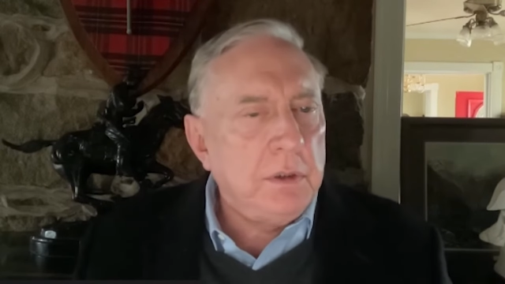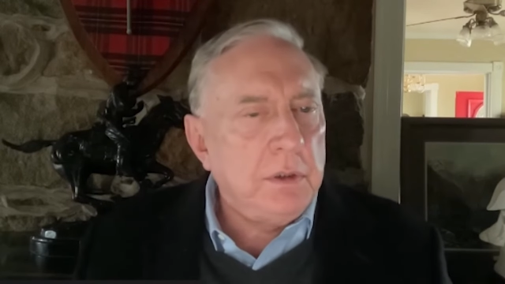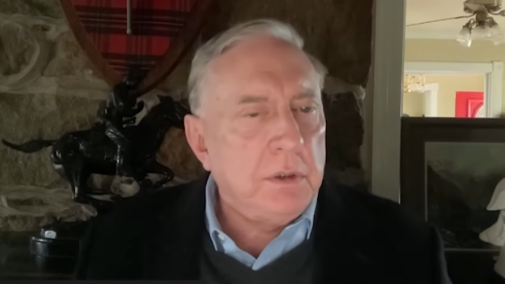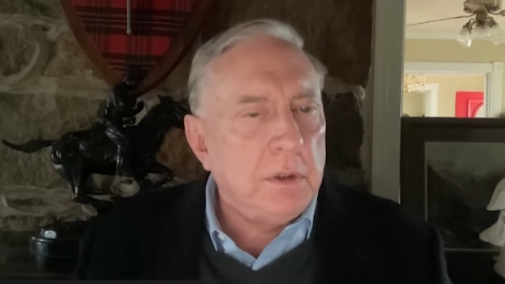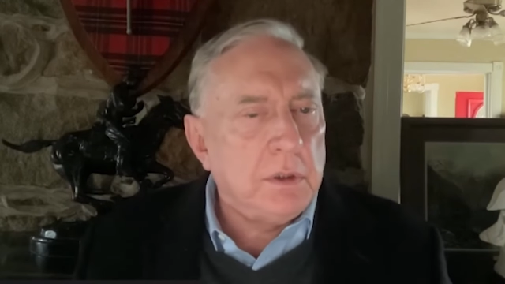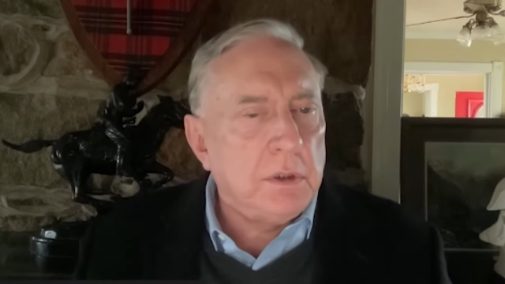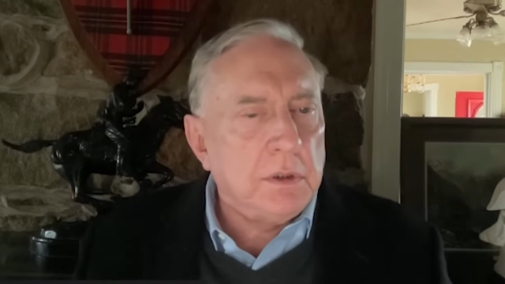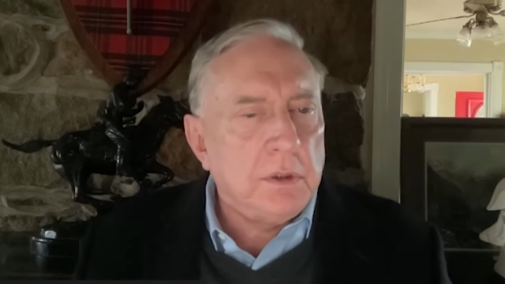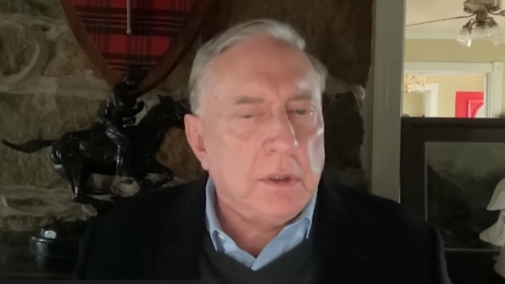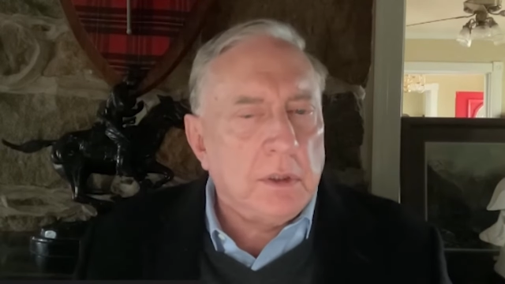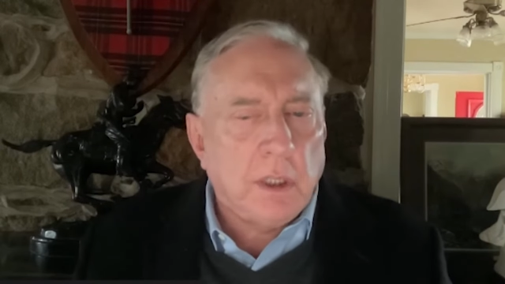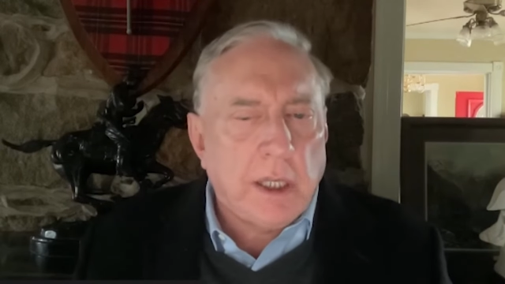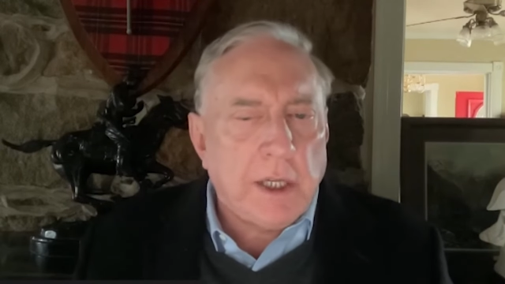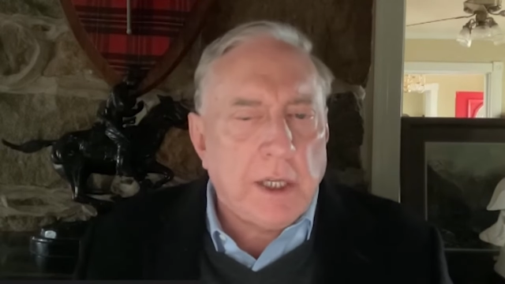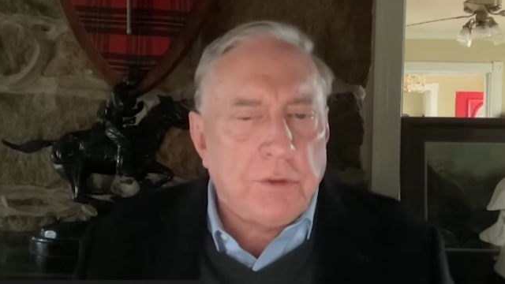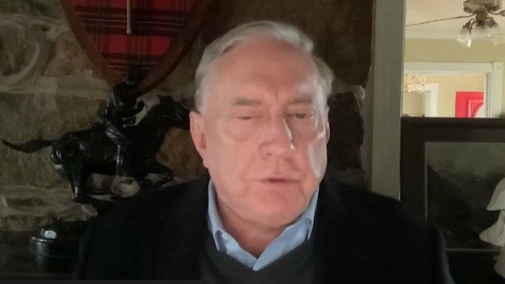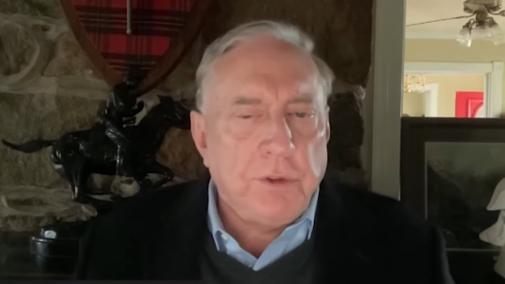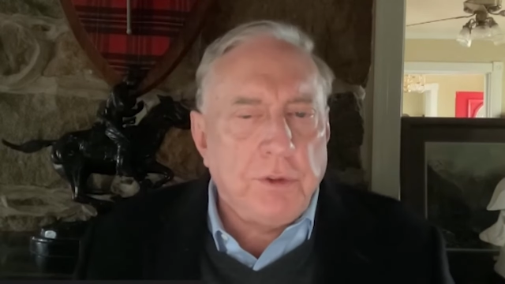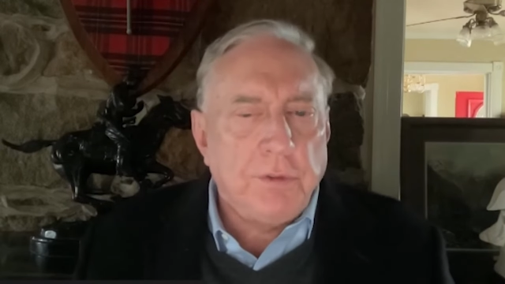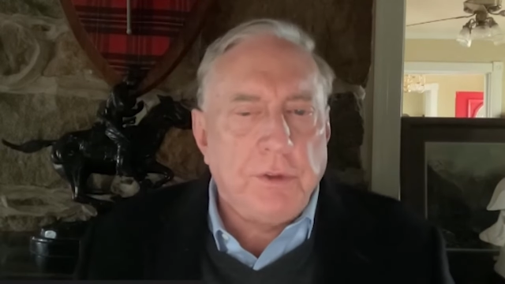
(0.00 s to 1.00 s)
You know, in the
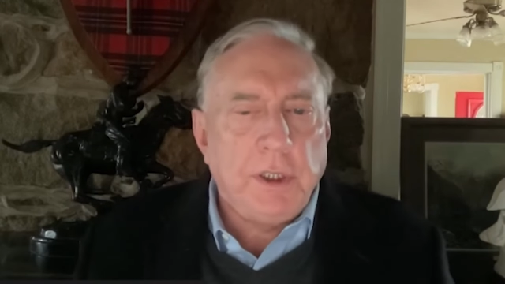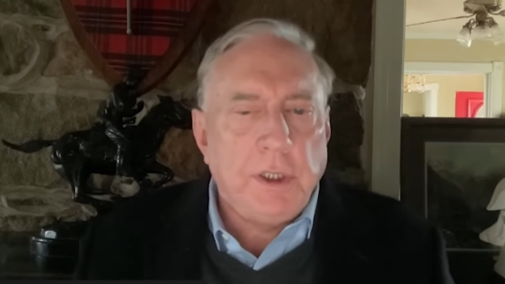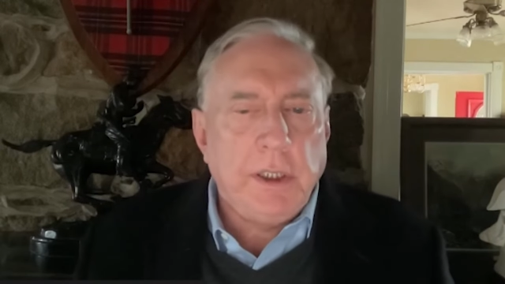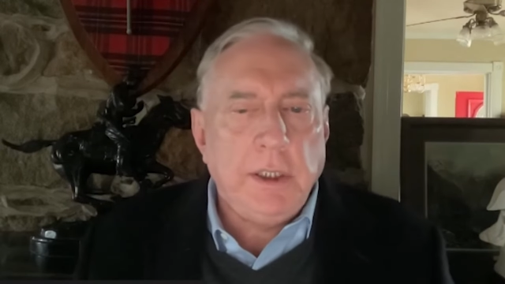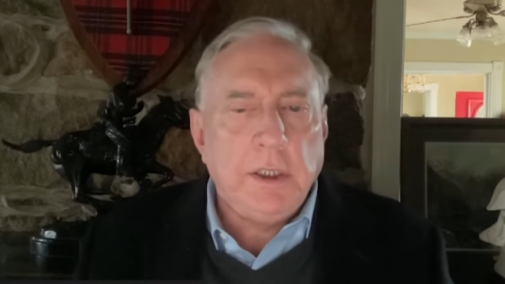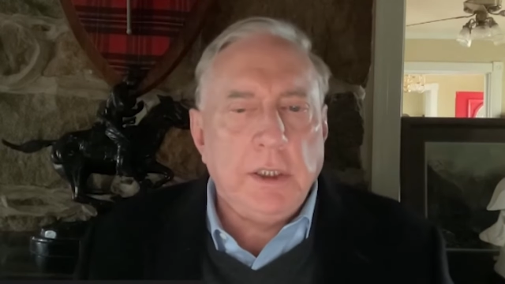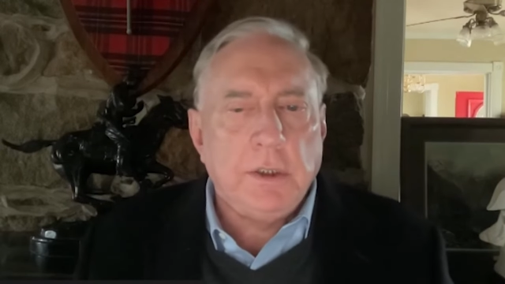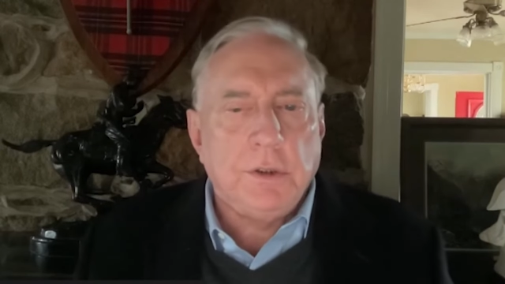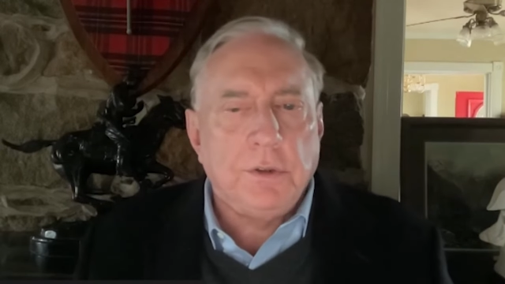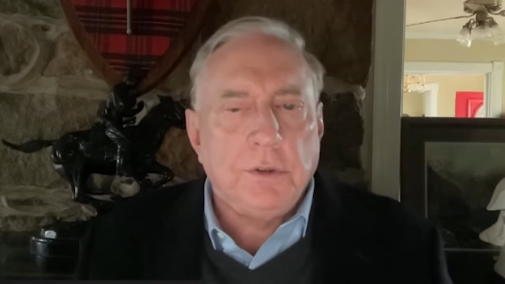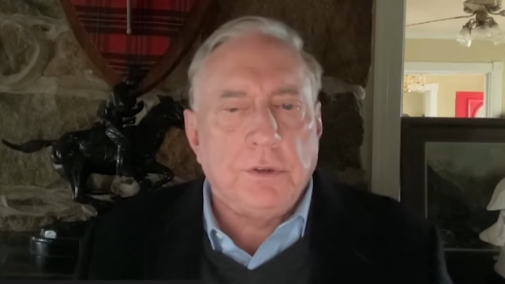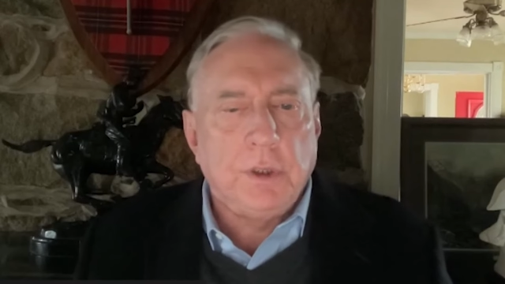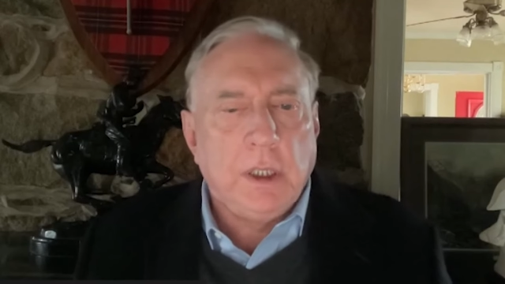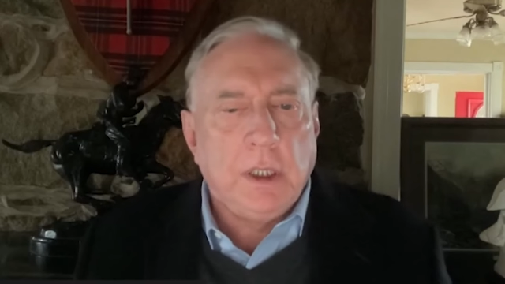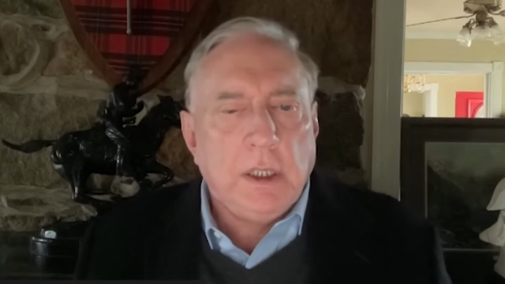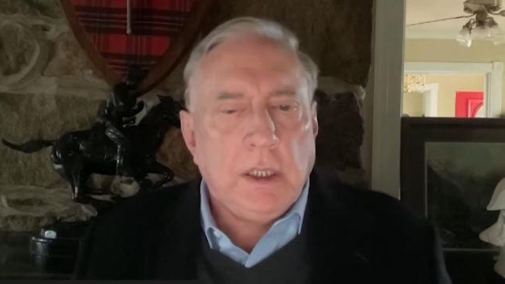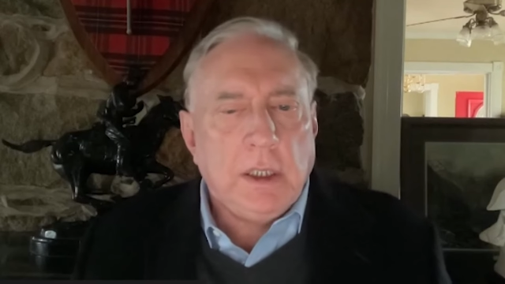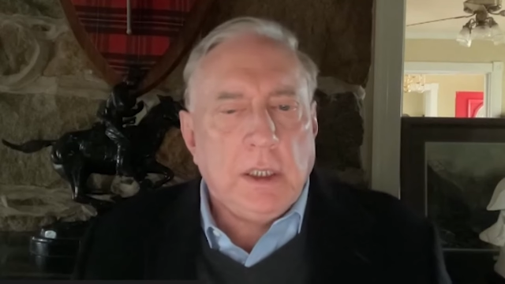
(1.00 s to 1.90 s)
last 50 years,